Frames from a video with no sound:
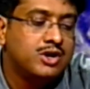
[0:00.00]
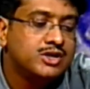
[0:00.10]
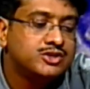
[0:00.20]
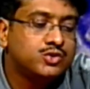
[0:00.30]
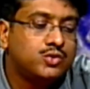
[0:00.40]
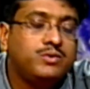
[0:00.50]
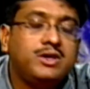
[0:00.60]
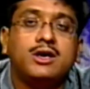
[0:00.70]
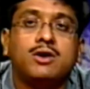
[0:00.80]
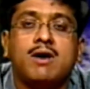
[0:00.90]
So we
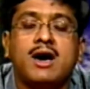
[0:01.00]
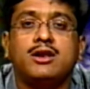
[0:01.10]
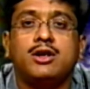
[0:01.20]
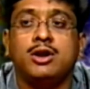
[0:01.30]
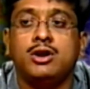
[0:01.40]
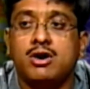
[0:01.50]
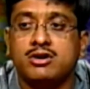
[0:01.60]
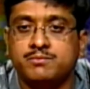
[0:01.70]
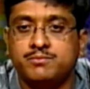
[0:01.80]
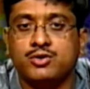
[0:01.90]
require a lot
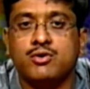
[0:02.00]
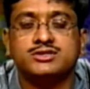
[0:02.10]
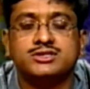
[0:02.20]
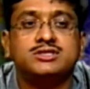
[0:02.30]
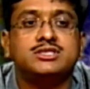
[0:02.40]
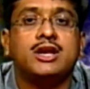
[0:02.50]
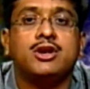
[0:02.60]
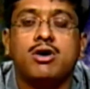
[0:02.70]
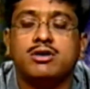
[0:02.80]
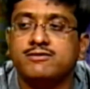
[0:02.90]
of precautions and
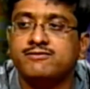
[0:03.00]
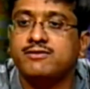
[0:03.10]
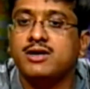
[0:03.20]
lot of